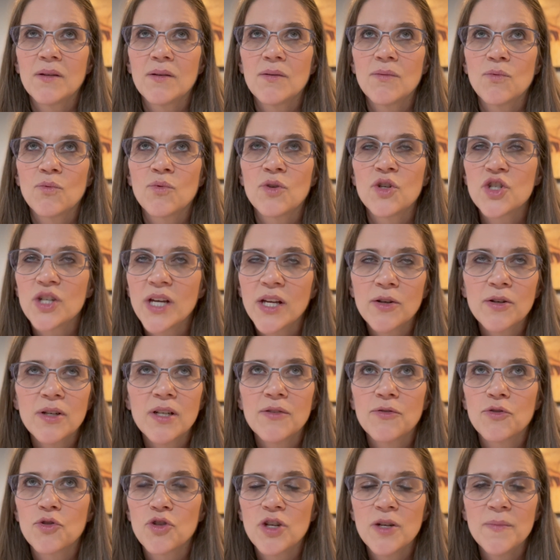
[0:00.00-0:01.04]

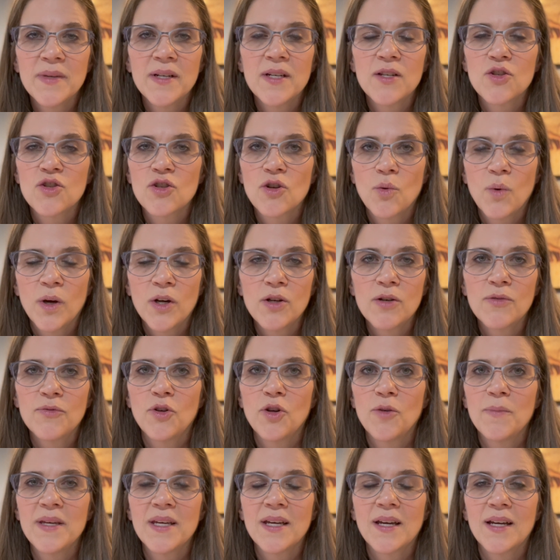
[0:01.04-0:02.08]
regenerative treatment is so
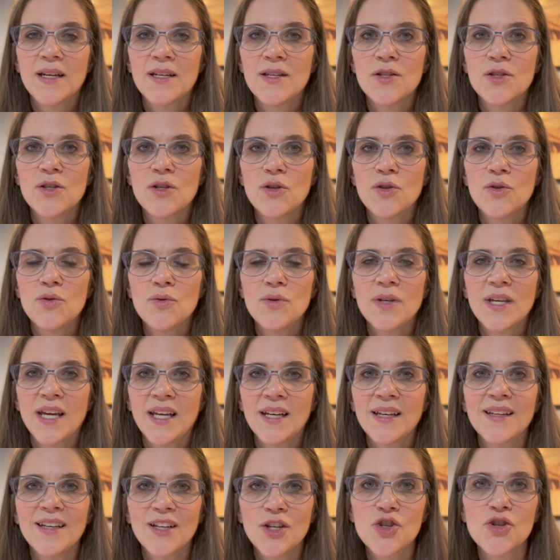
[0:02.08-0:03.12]
wonderful, because you
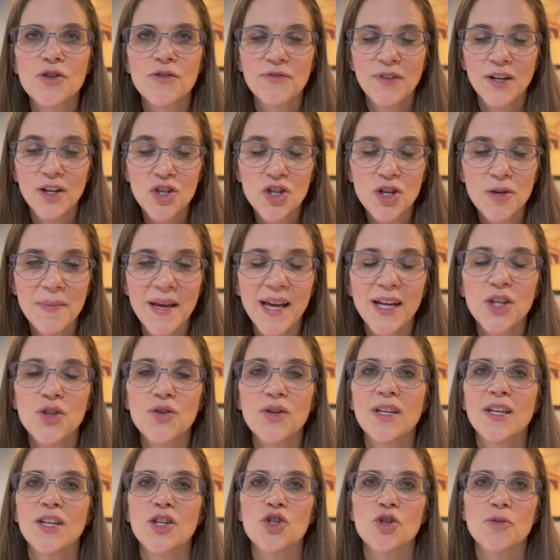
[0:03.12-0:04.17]
can get your function back, you
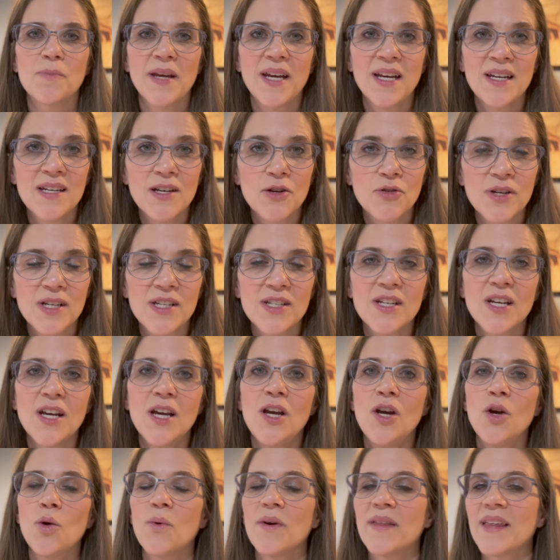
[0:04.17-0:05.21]
can get your pain decreased
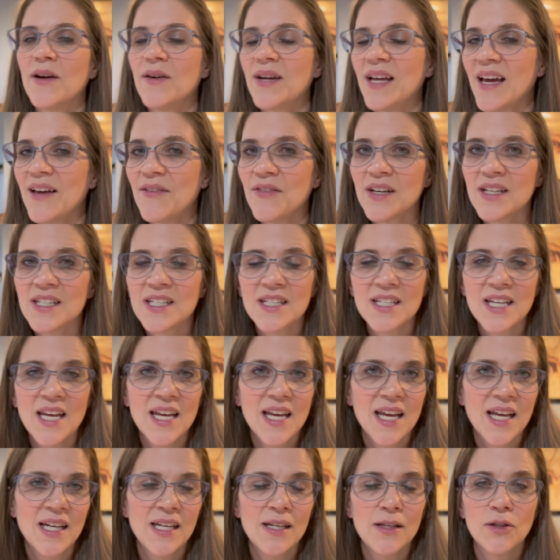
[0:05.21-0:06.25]
without having to
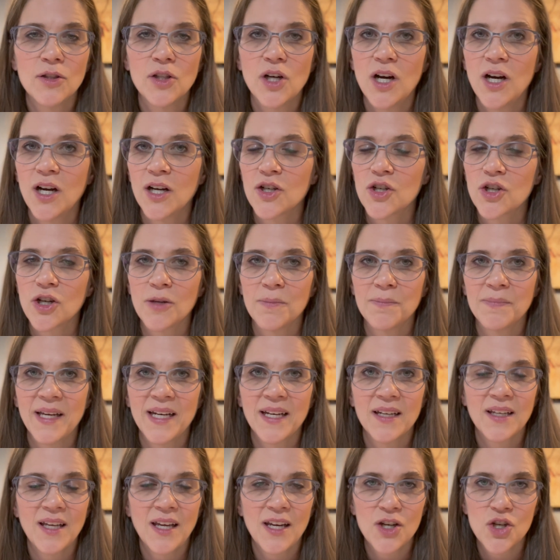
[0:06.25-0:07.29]
take any long-term
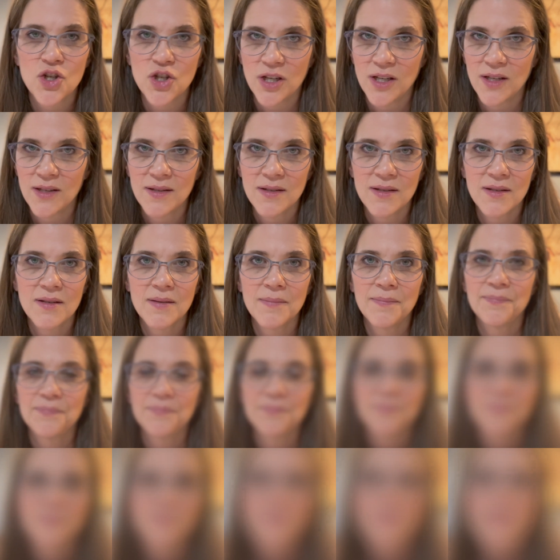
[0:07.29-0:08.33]
medications.
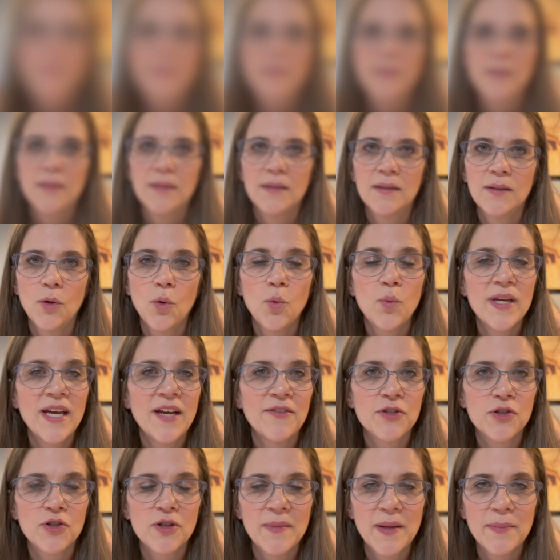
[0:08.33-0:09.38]
We have
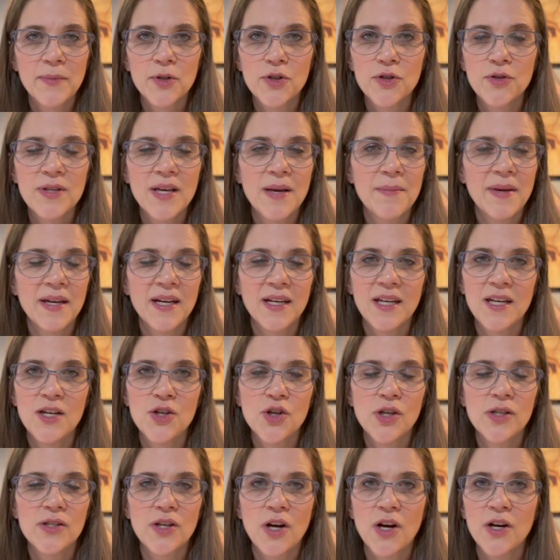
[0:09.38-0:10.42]
to remember too that
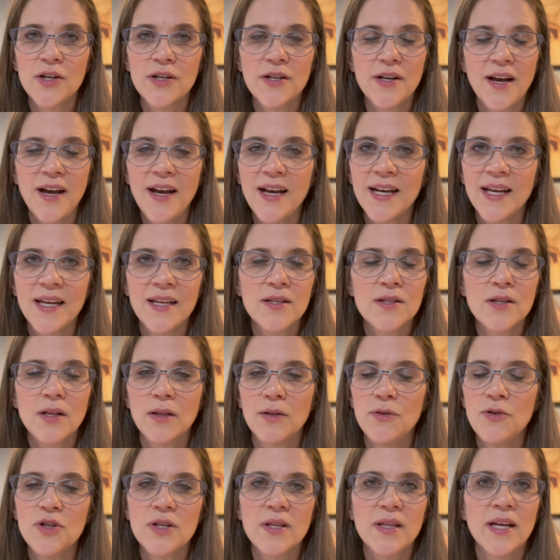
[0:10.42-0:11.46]
medications are not a
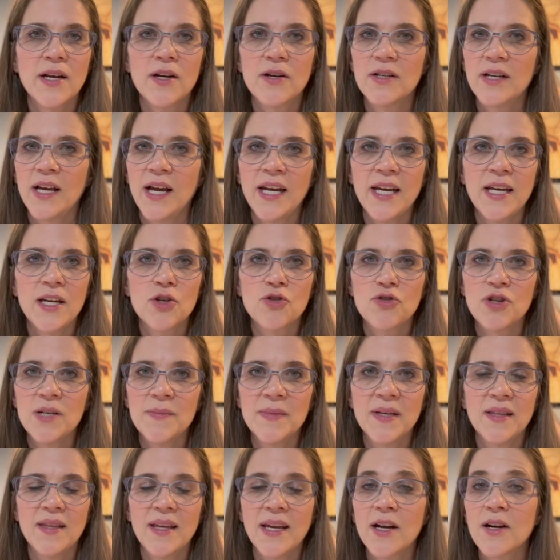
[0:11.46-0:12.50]
solution. They are not a
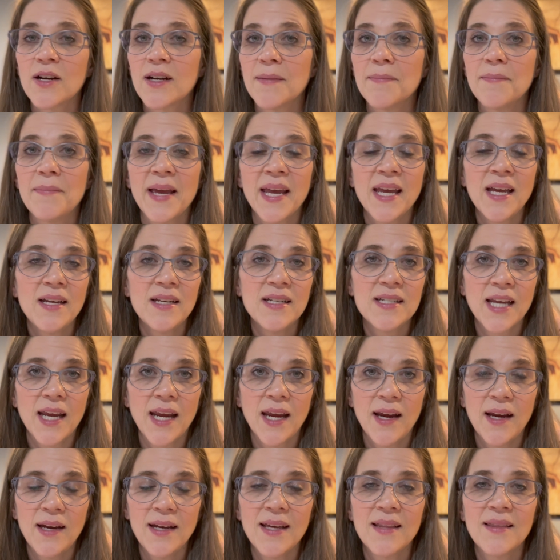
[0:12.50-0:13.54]
treatment. They are a
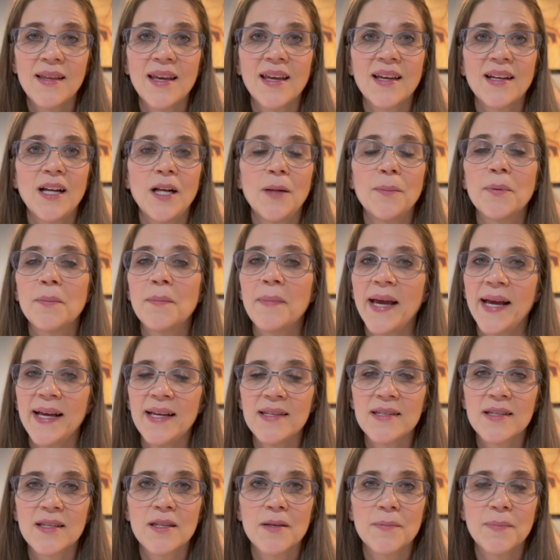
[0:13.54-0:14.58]
band-aid, and they can help
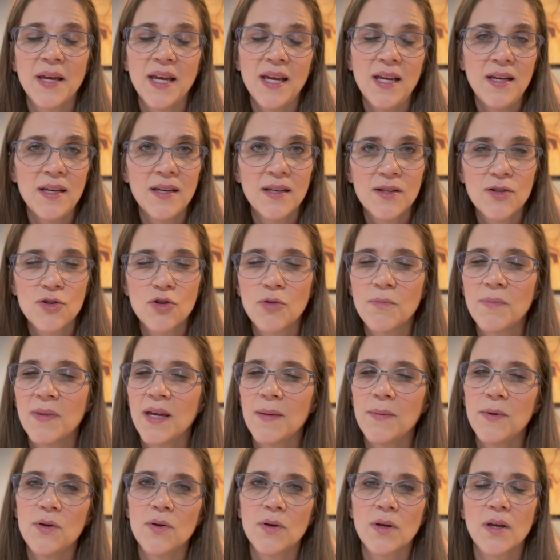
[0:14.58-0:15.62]
mask the pain, so
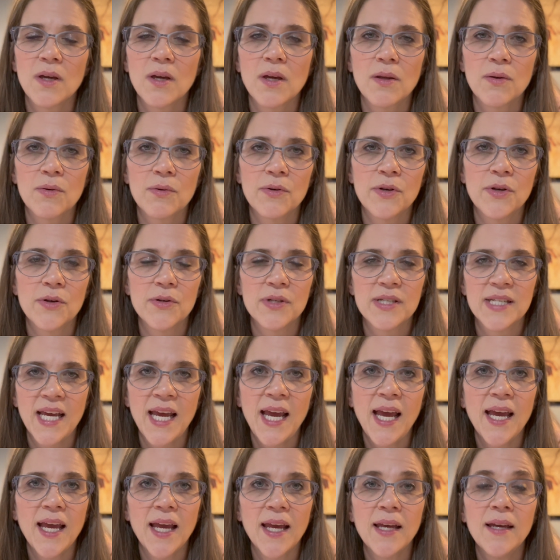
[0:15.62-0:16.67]
maybe you can get through your
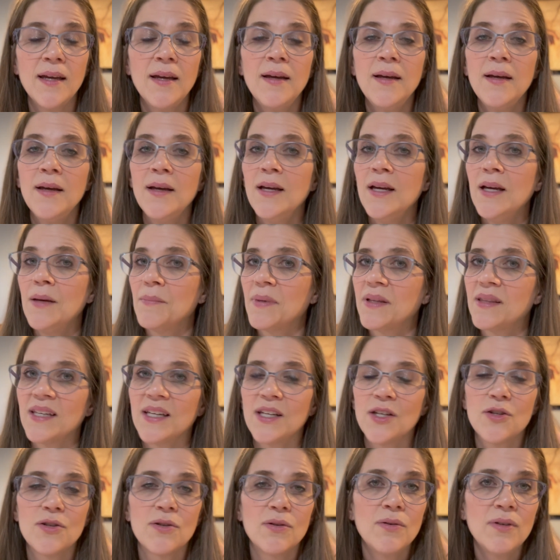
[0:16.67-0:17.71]
day, but they
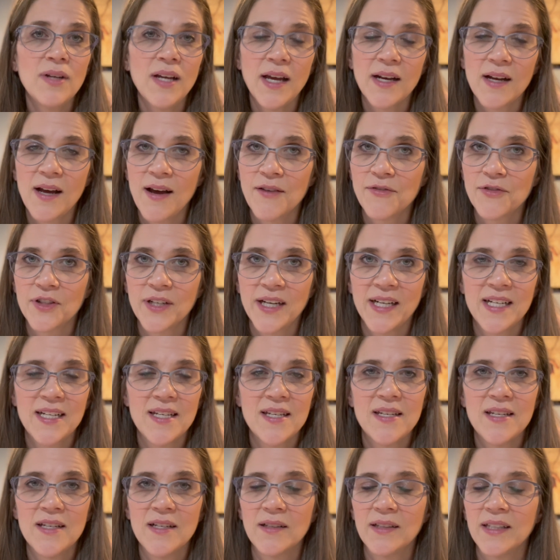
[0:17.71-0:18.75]
do not offer any
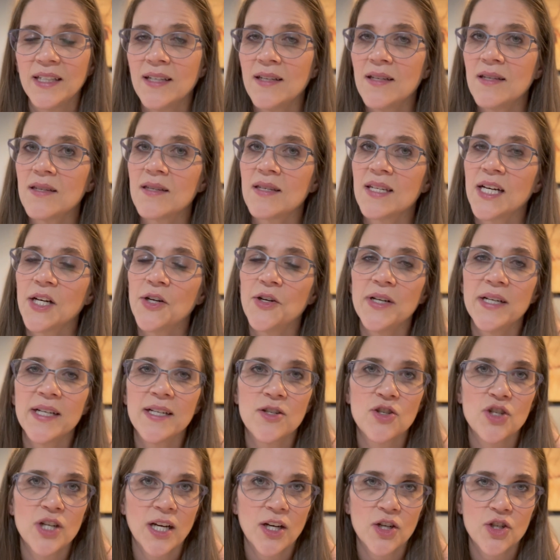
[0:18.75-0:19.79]
healing. Steroid
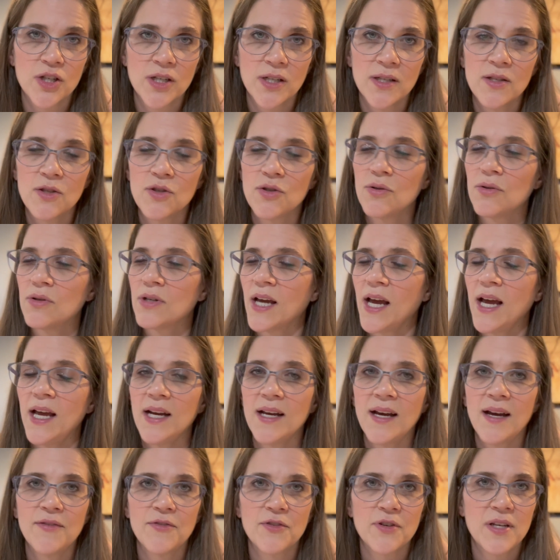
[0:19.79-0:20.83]
injections do not
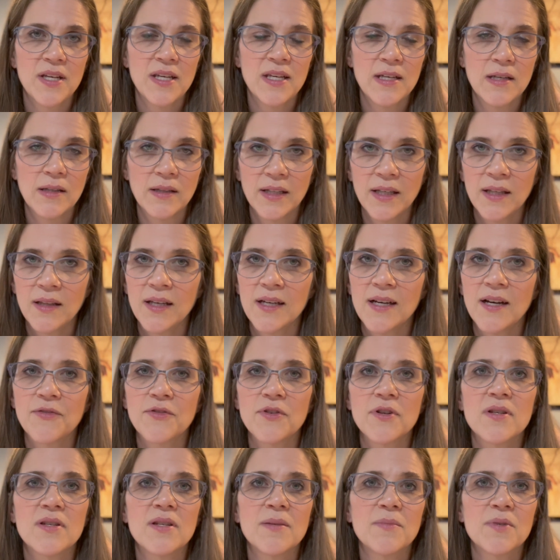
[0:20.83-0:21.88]
offer healing. They
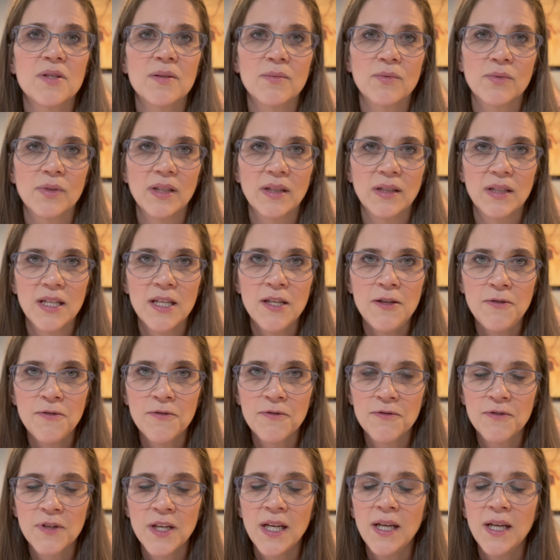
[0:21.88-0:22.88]
offer symptom relief.